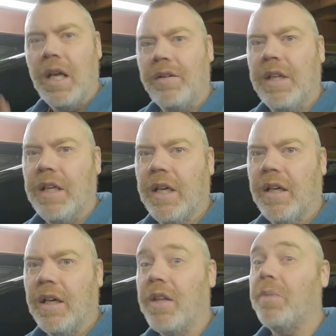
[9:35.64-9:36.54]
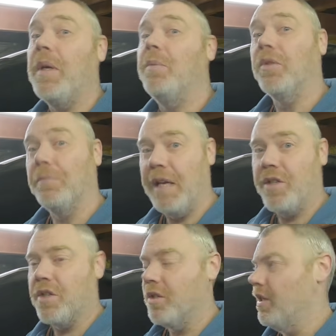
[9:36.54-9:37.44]
The other people to
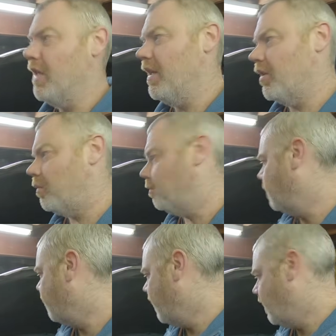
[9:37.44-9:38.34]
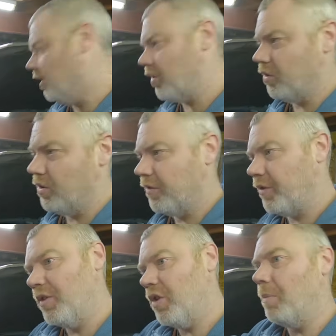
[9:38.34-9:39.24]
mention in this particular sort
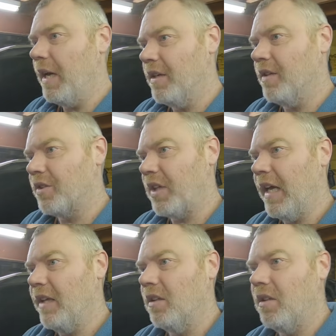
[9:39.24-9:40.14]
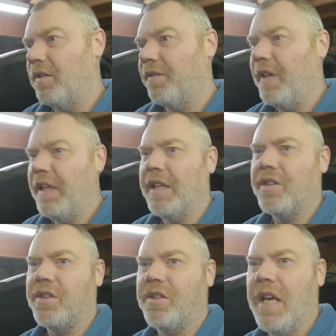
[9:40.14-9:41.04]
of top end of the scale are
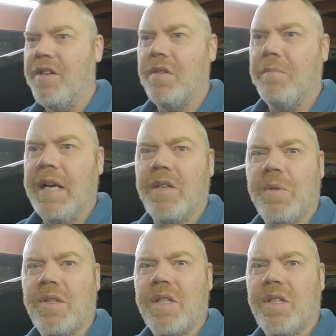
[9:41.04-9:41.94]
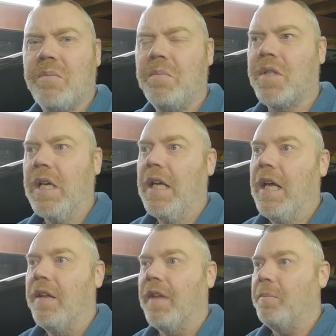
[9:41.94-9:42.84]
Phoenix engine management systems.
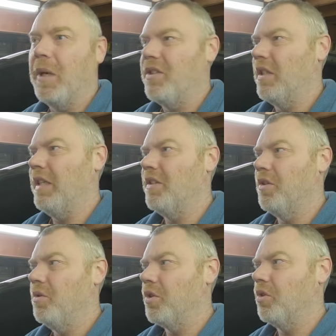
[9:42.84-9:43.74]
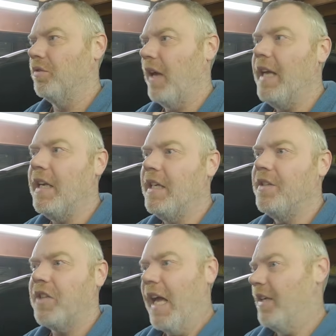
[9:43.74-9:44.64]
They basically do sort of any
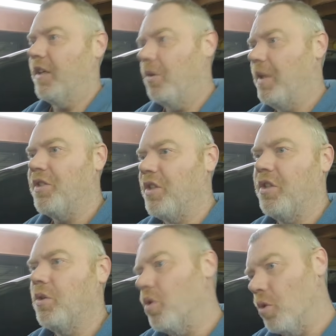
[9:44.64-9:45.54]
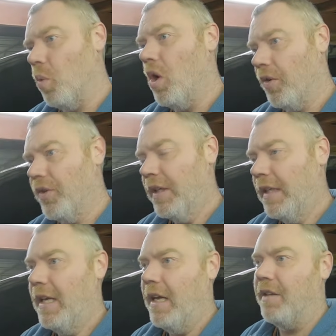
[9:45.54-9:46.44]
standalone ECU you want,
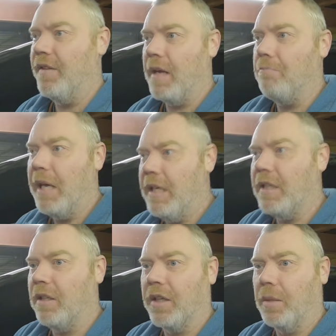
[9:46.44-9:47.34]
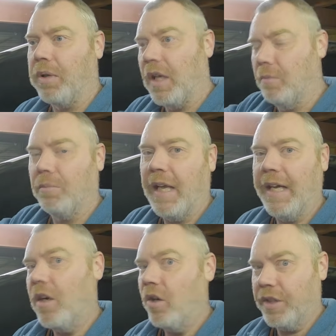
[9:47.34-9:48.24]
then they make like a plug and
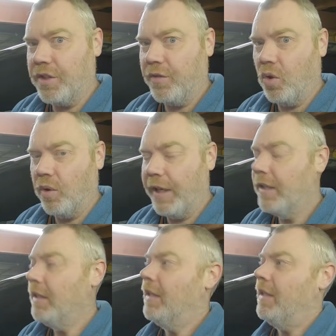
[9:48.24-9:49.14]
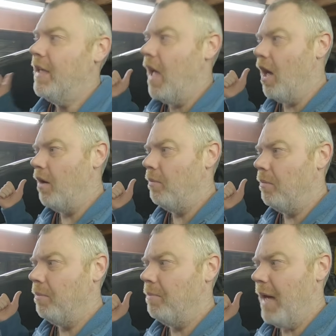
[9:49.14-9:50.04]
play harness for it,
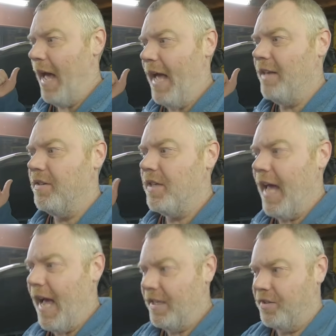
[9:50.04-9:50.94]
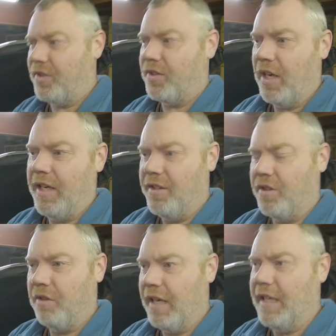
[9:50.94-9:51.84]
and it has an
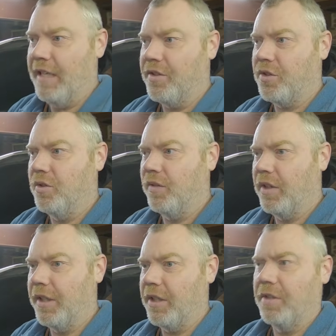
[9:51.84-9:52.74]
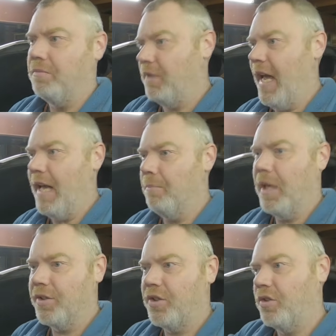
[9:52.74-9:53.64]
integrated sort of like CAN
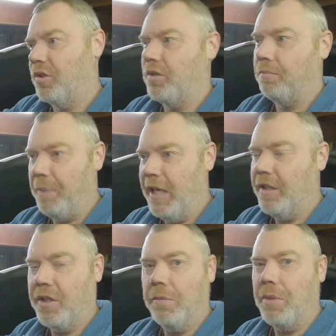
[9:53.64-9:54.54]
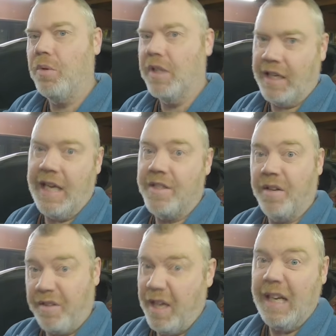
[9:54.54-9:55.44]
bus beam communicator
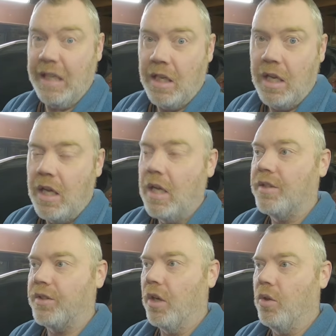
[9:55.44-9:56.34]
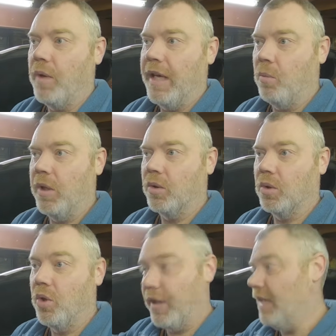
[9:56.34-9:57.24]
thing, so it
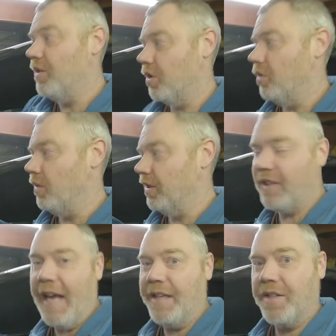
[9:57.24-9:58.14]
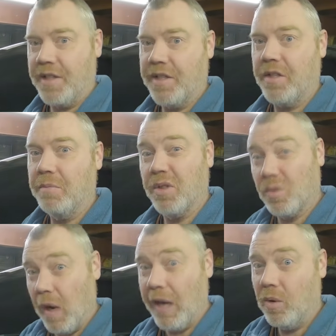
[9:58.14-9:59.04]
will hook into the standard systems
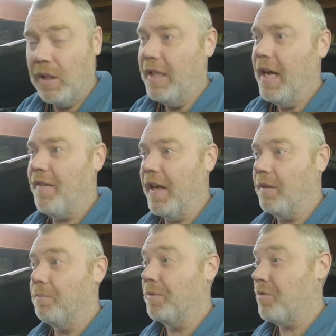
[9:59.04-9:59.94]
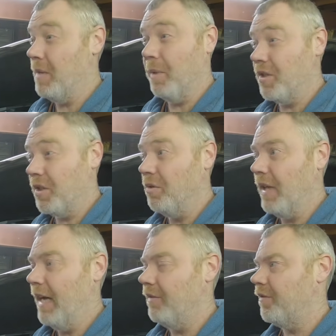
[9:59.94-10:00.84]
as well, and they can pretty much do
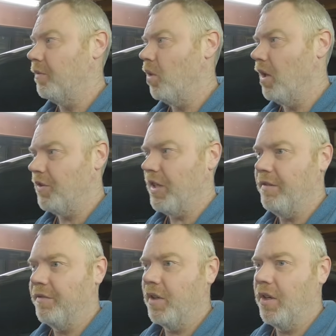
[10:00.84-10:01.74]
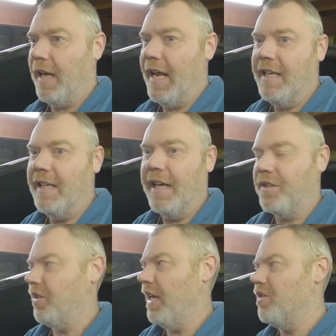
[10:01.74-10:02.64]
that from what I've seen for like any
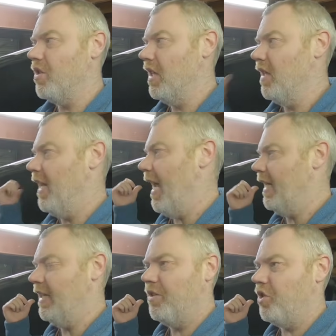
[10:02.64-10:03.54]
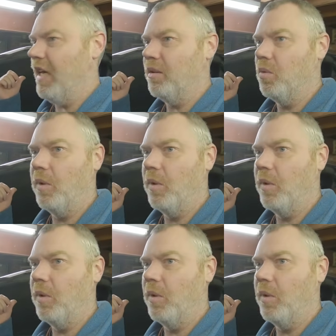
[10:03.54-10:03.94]
Lexus engine in any shell or